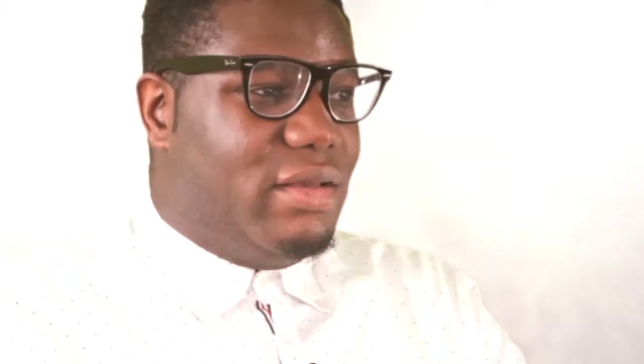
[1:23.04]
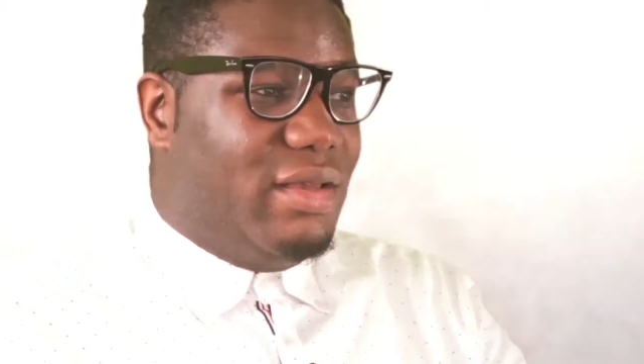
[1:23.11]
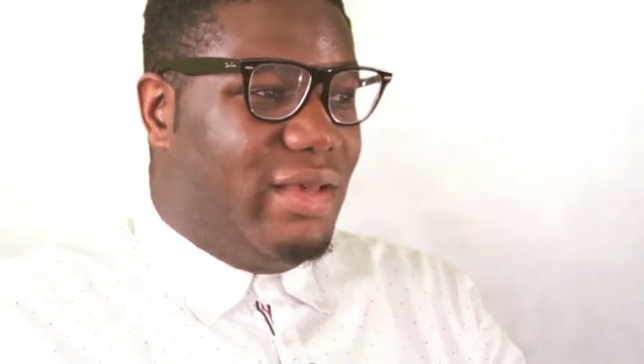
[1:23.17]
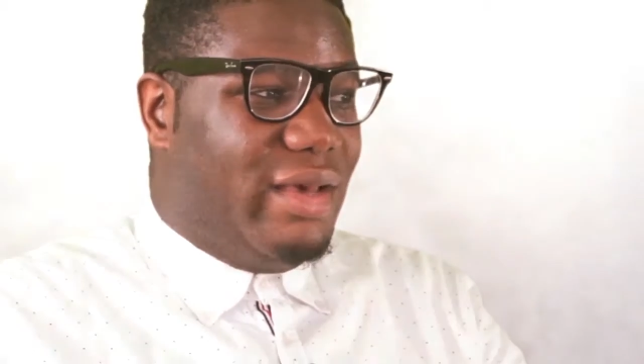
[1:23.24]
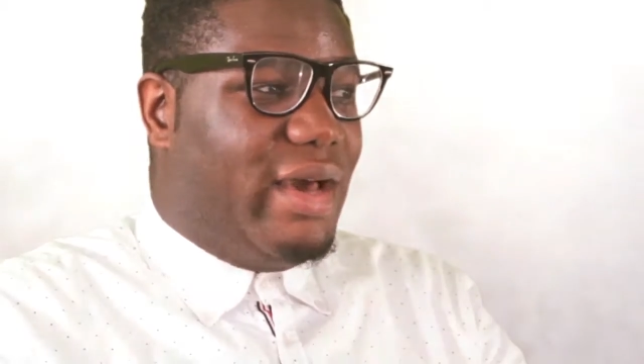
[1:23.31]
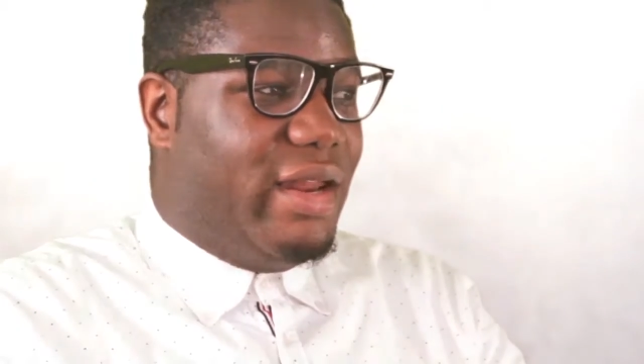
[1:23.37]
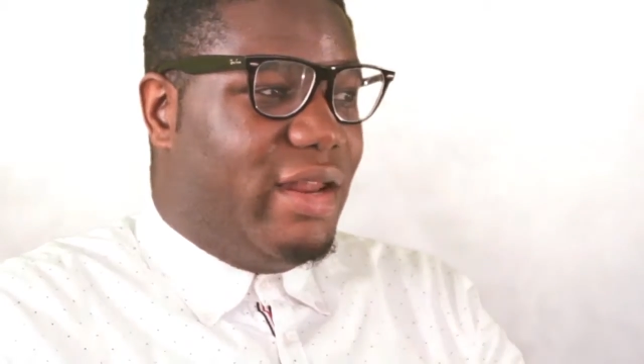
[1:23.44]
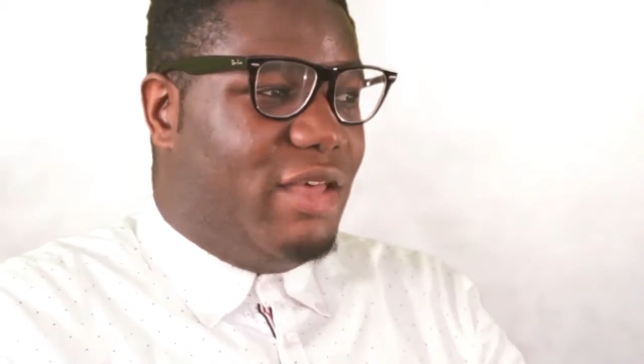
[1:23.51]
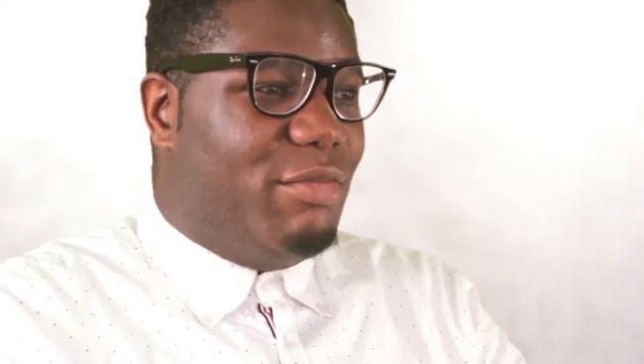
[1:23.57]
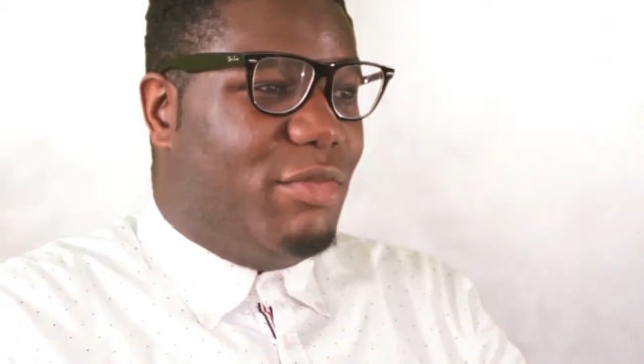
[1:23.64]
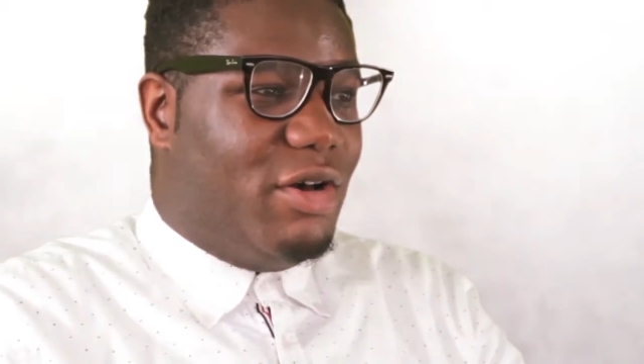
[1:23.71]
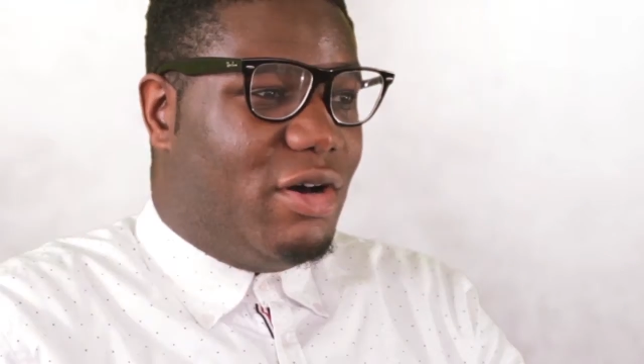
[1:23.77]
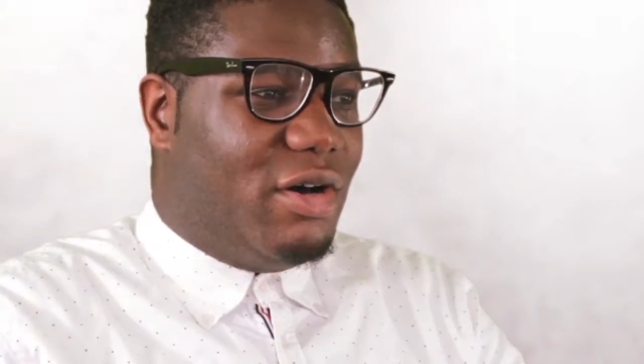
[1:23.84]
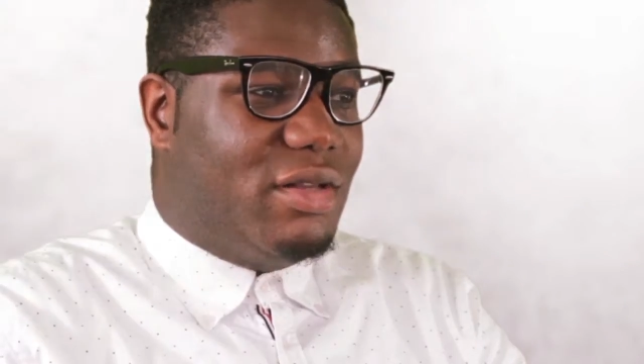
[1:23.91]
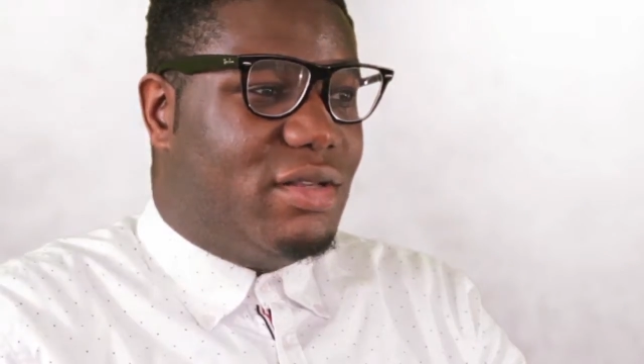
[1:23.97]
it kind of hit me
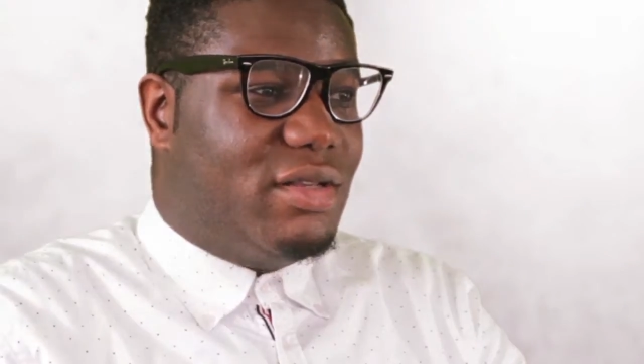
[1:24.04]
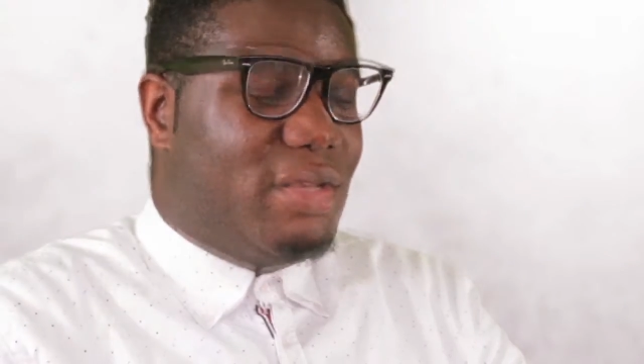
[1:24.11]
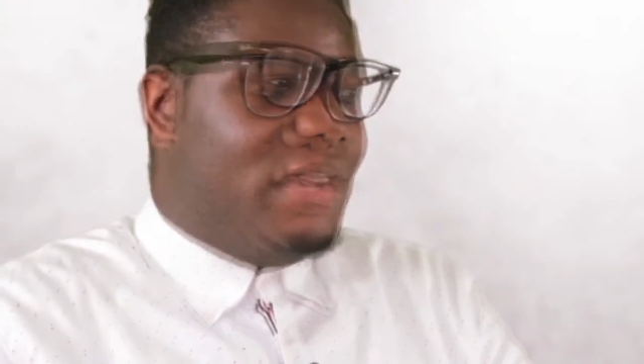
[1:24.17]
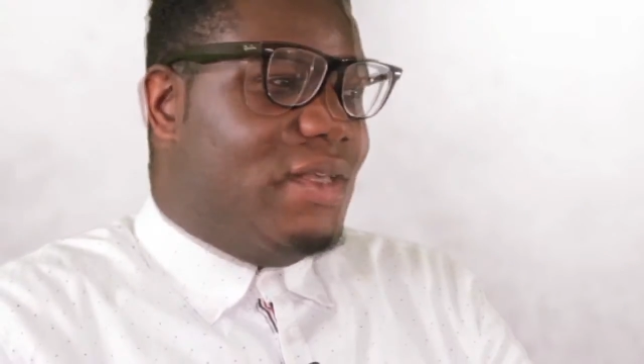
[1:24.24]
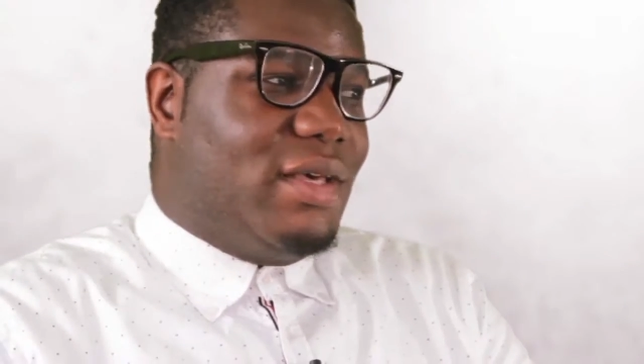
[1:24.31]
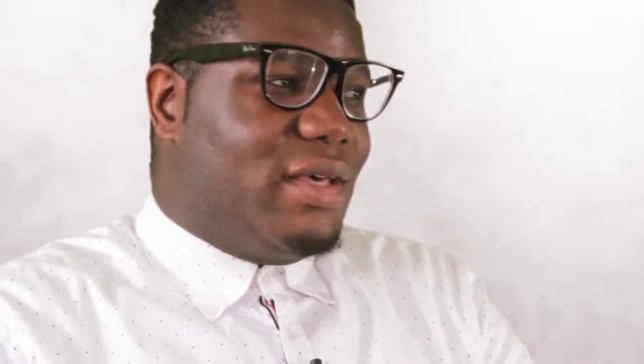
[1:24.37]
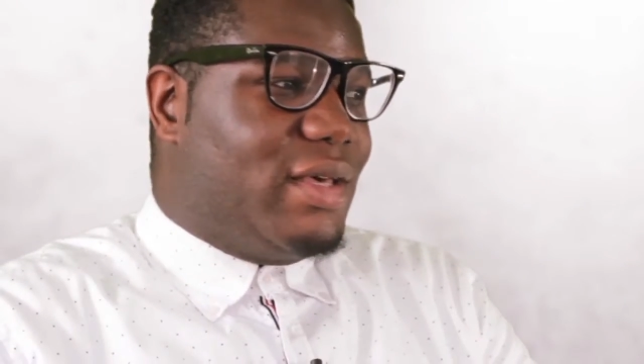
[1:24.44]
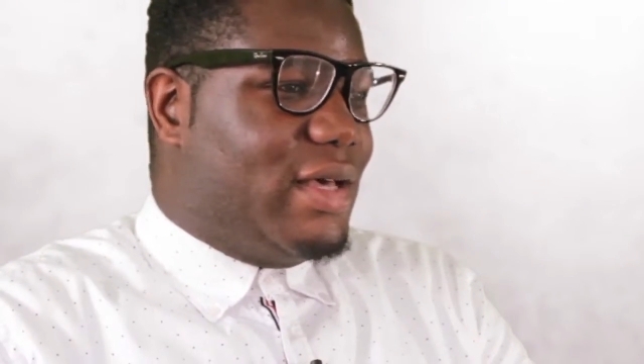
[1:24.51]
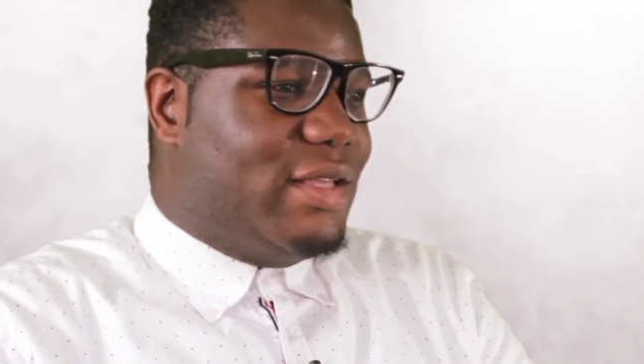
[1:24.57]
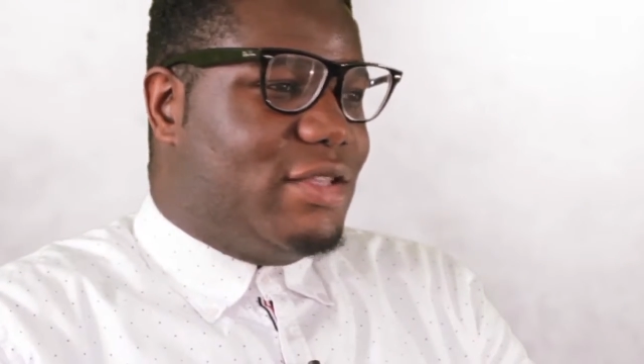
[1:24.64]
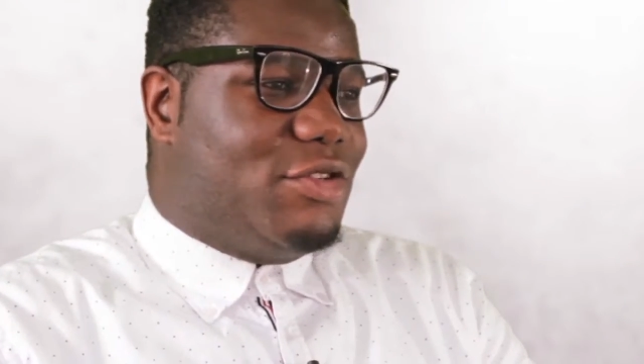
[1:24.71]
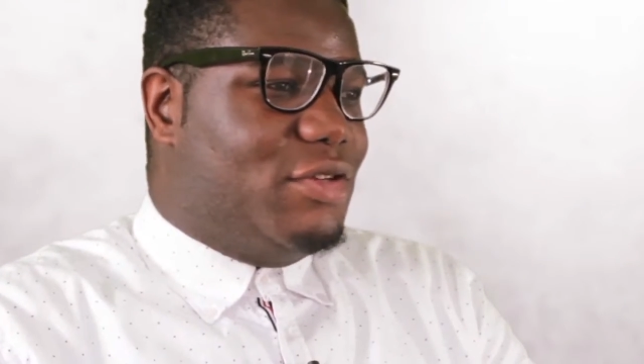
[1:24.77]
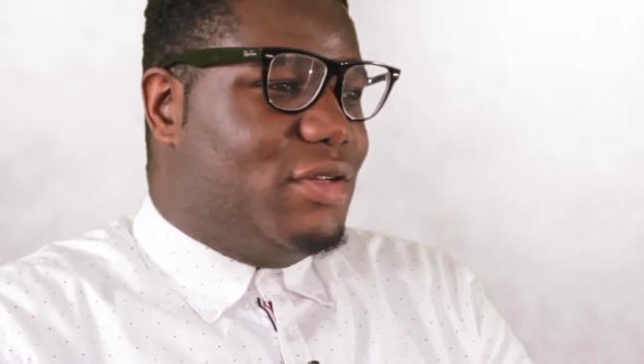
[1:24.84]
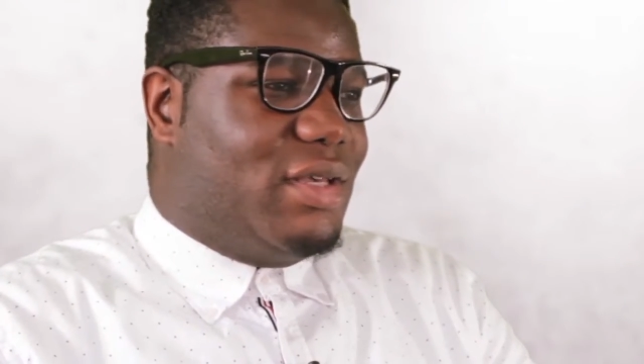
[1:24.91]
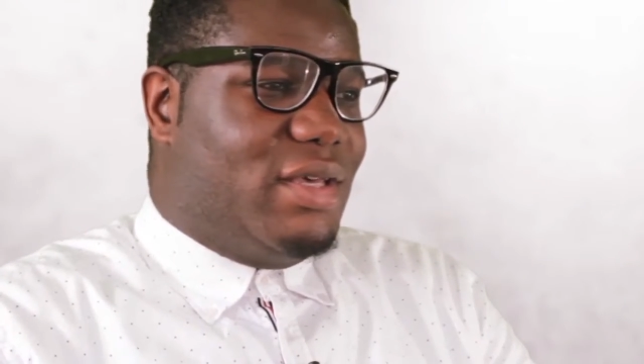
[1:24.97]
hard.
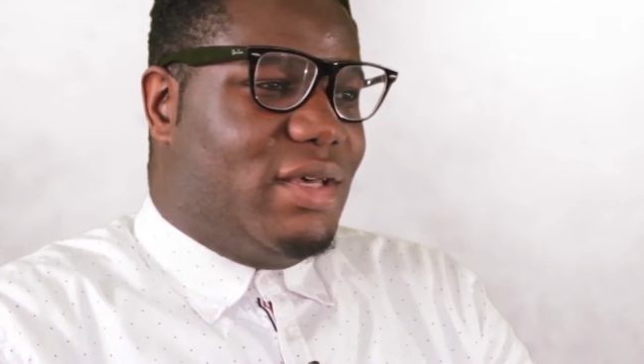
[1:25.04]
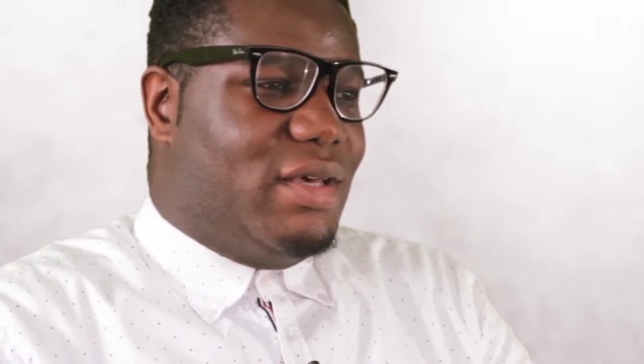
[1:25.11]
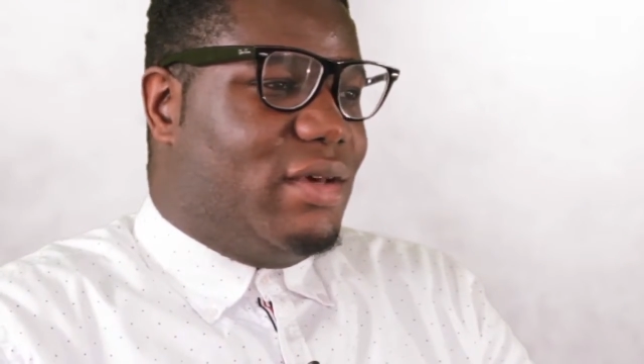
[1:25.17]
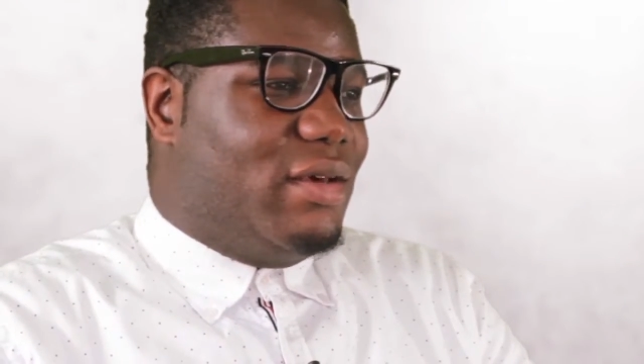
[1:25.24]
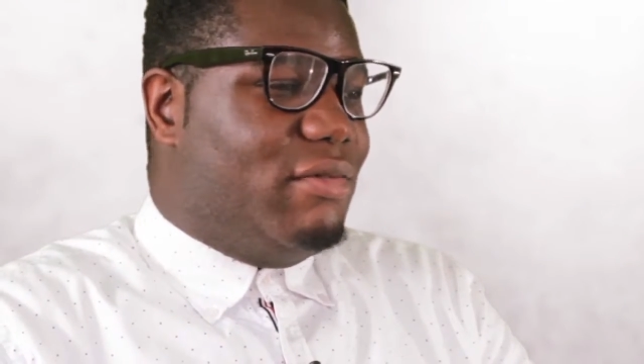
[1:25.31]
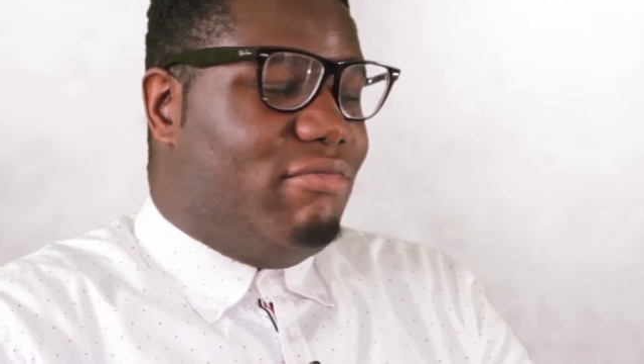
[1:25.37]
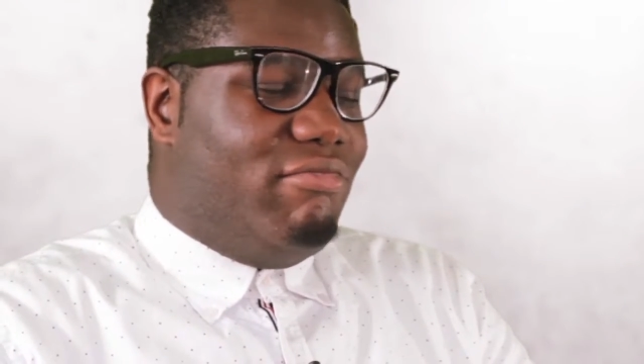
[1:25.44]
Cancelled the gig.